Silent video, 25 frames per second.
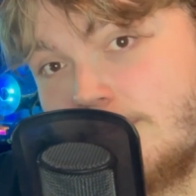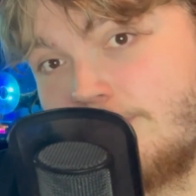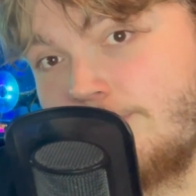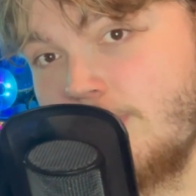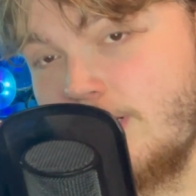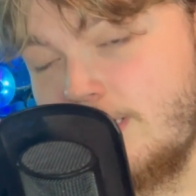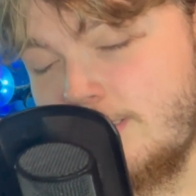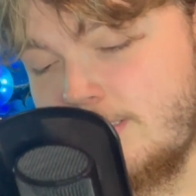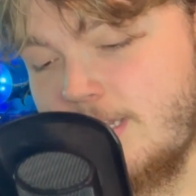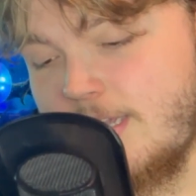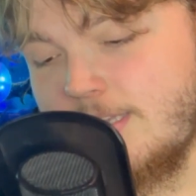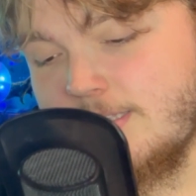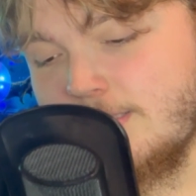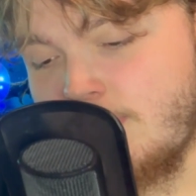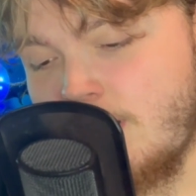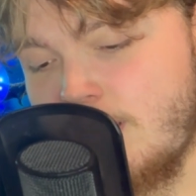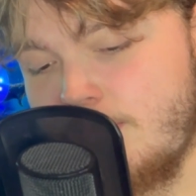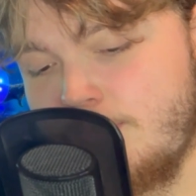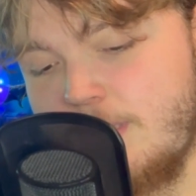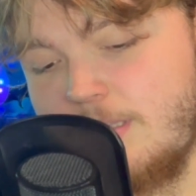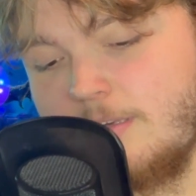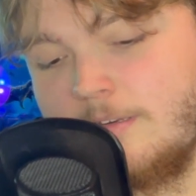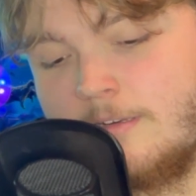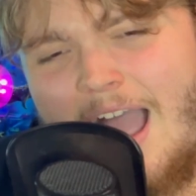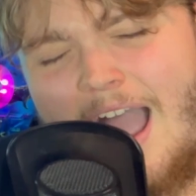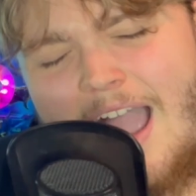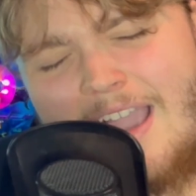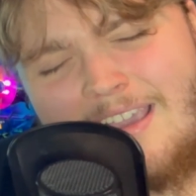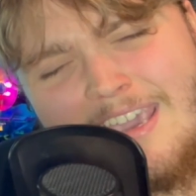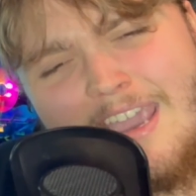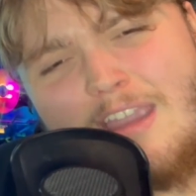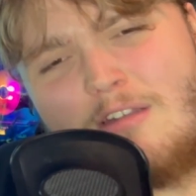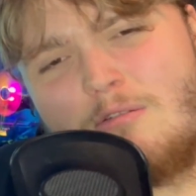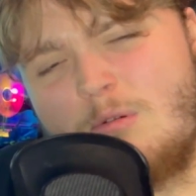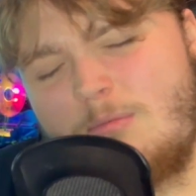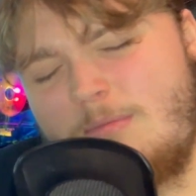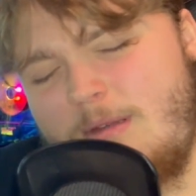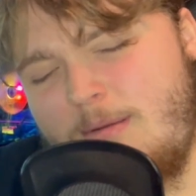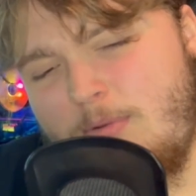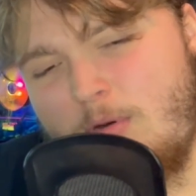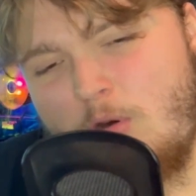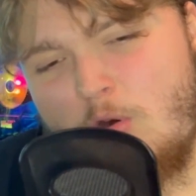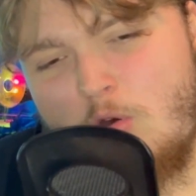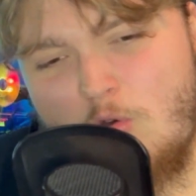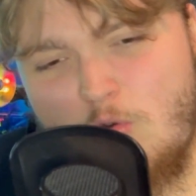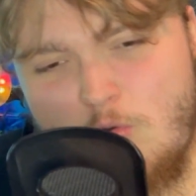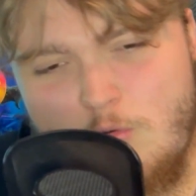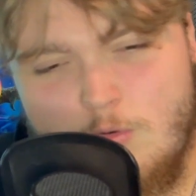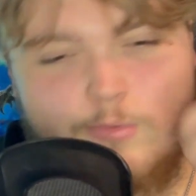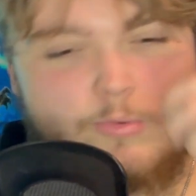franchise, in my opinion. I can't remember
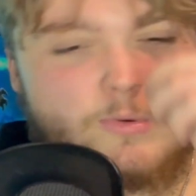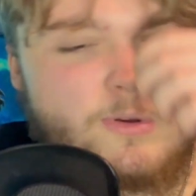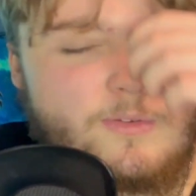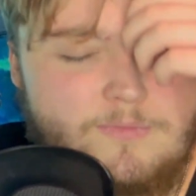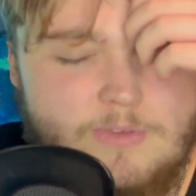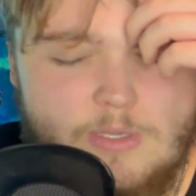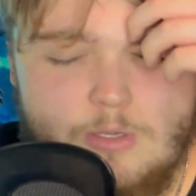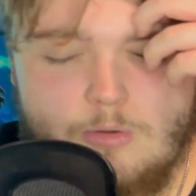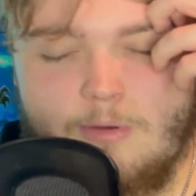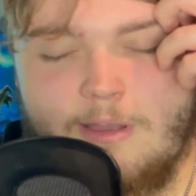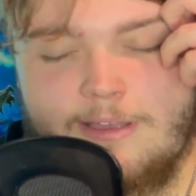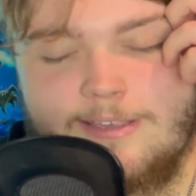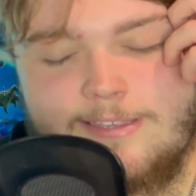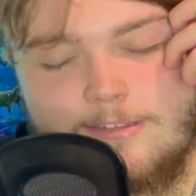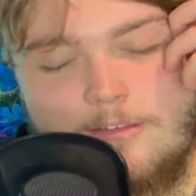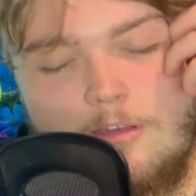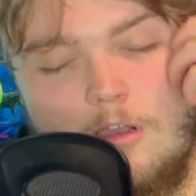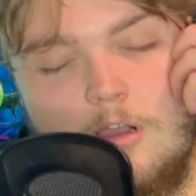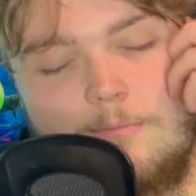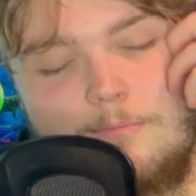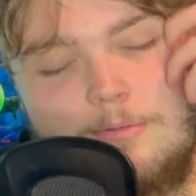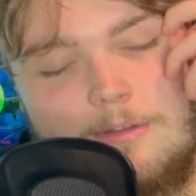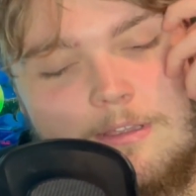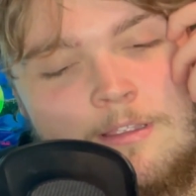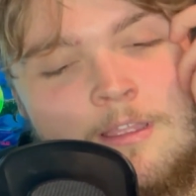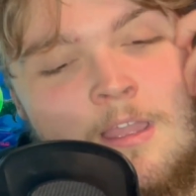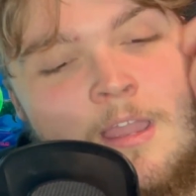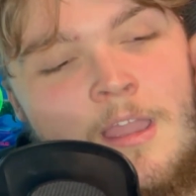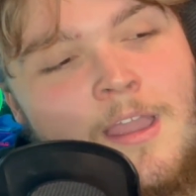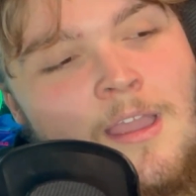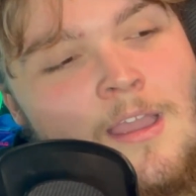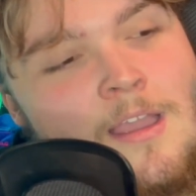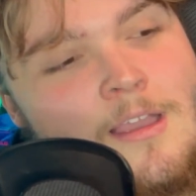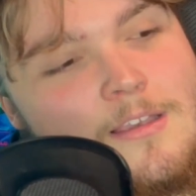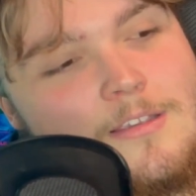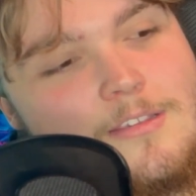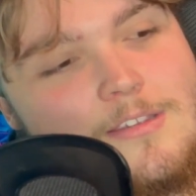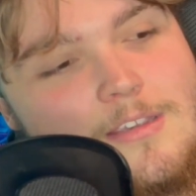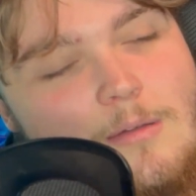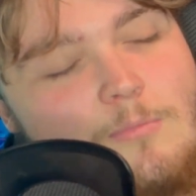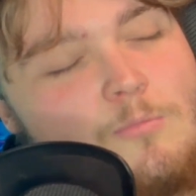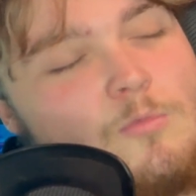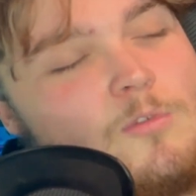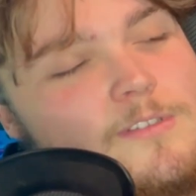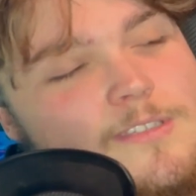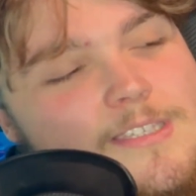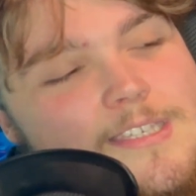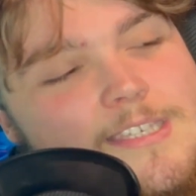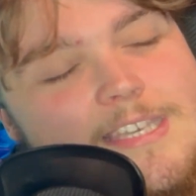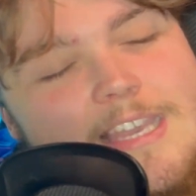whose review I saw, but
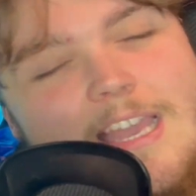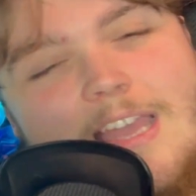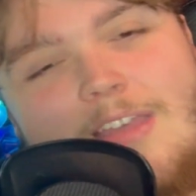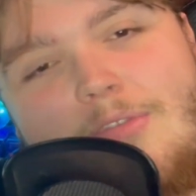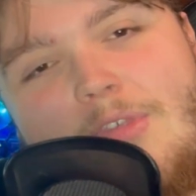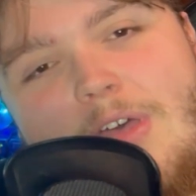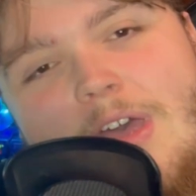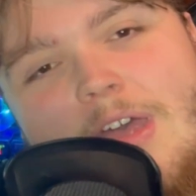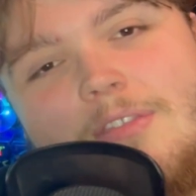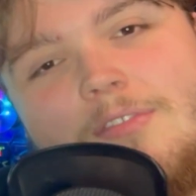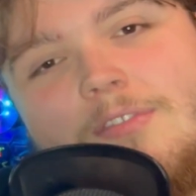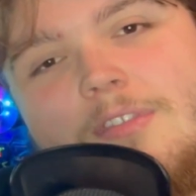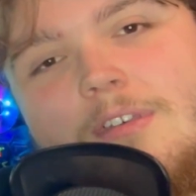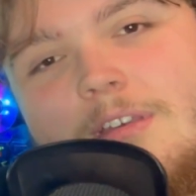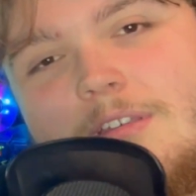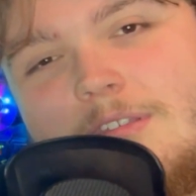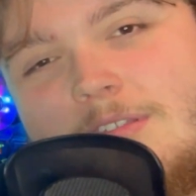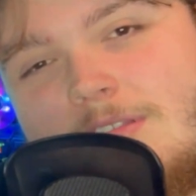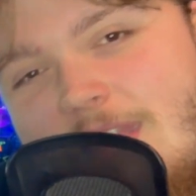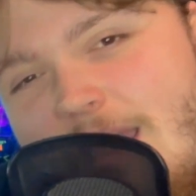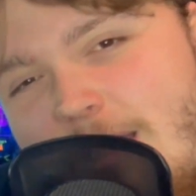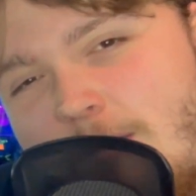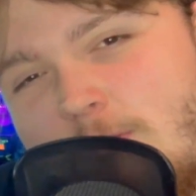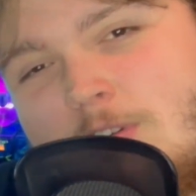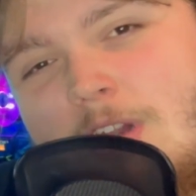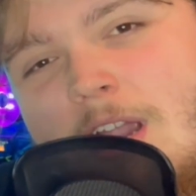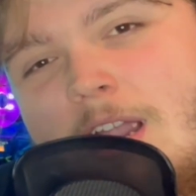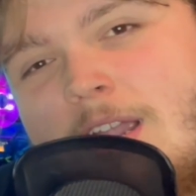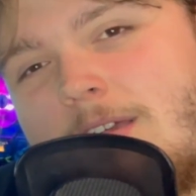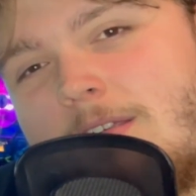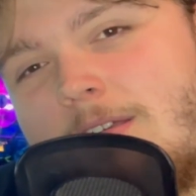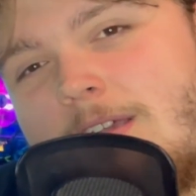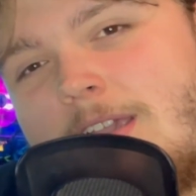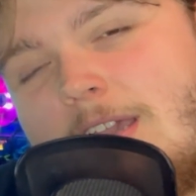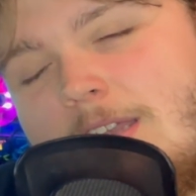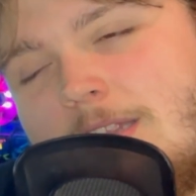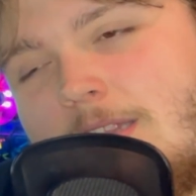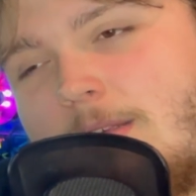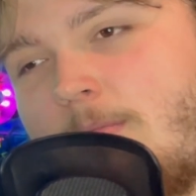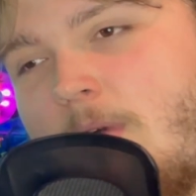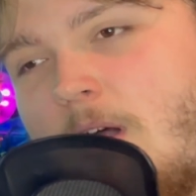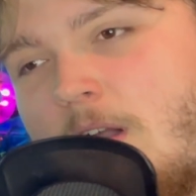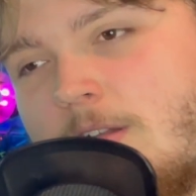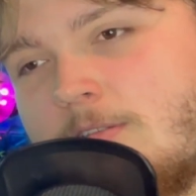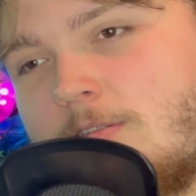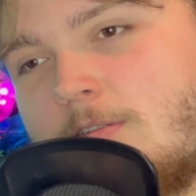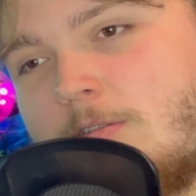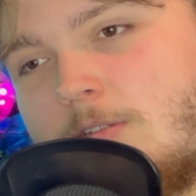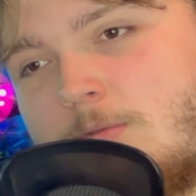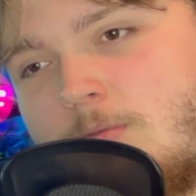someone said that the soundtrack of the King of the
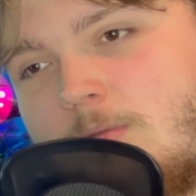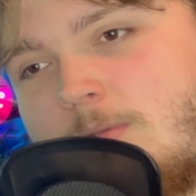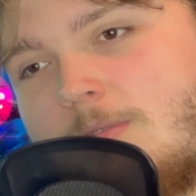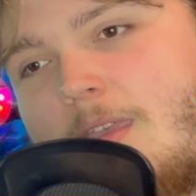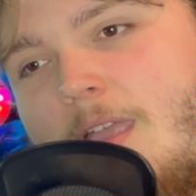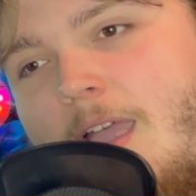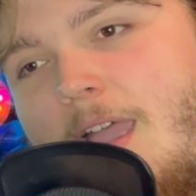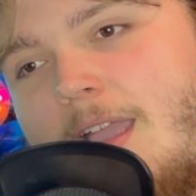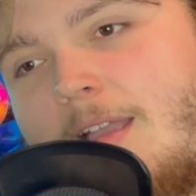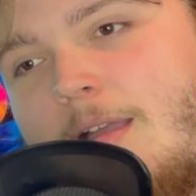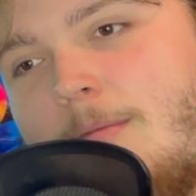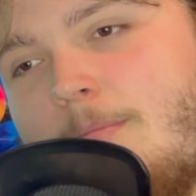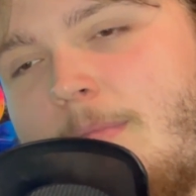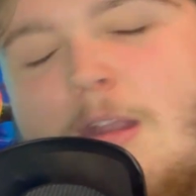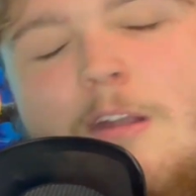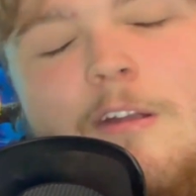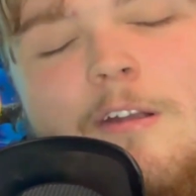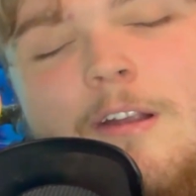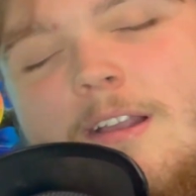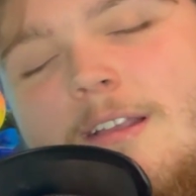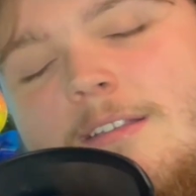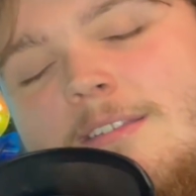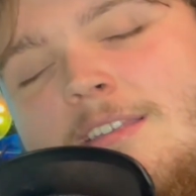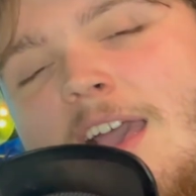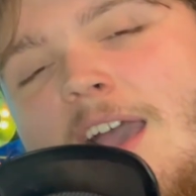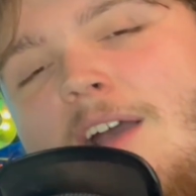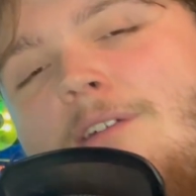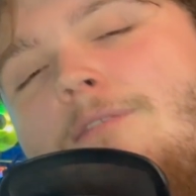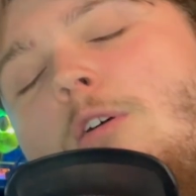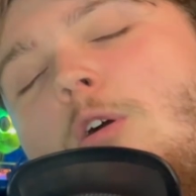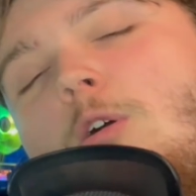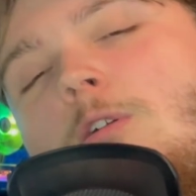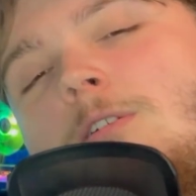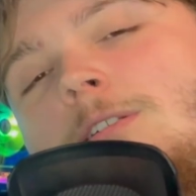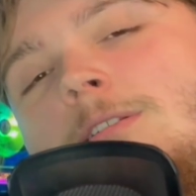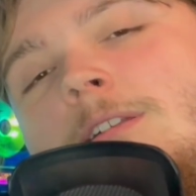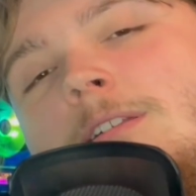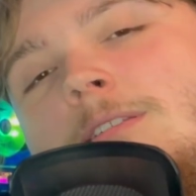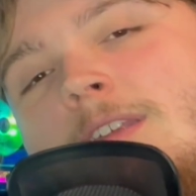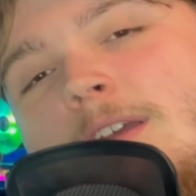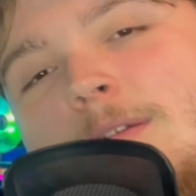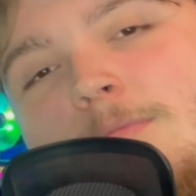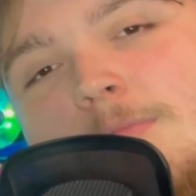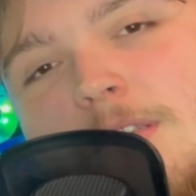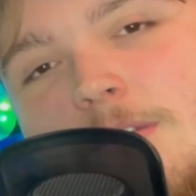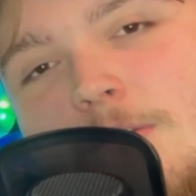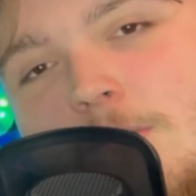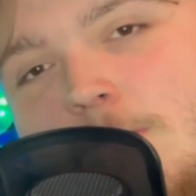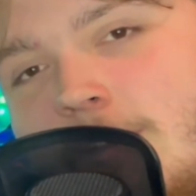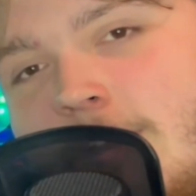Monsters was like America's half-hearted
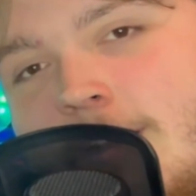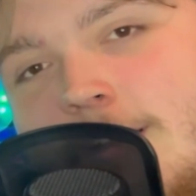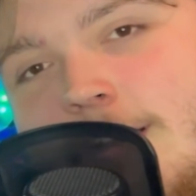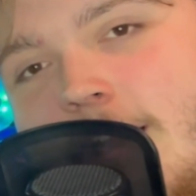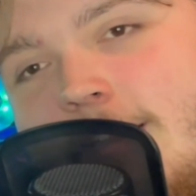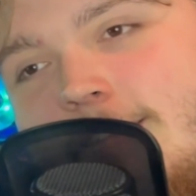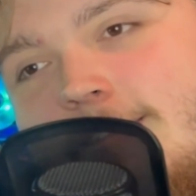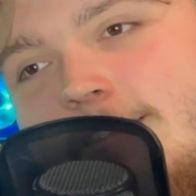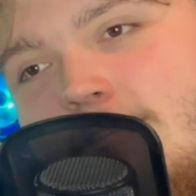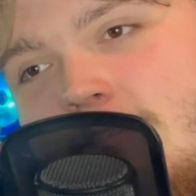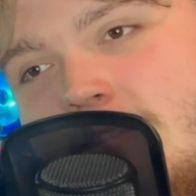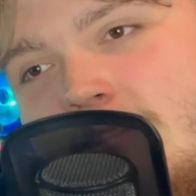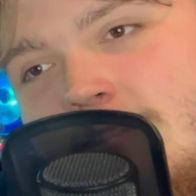attempt at doing a Godzilla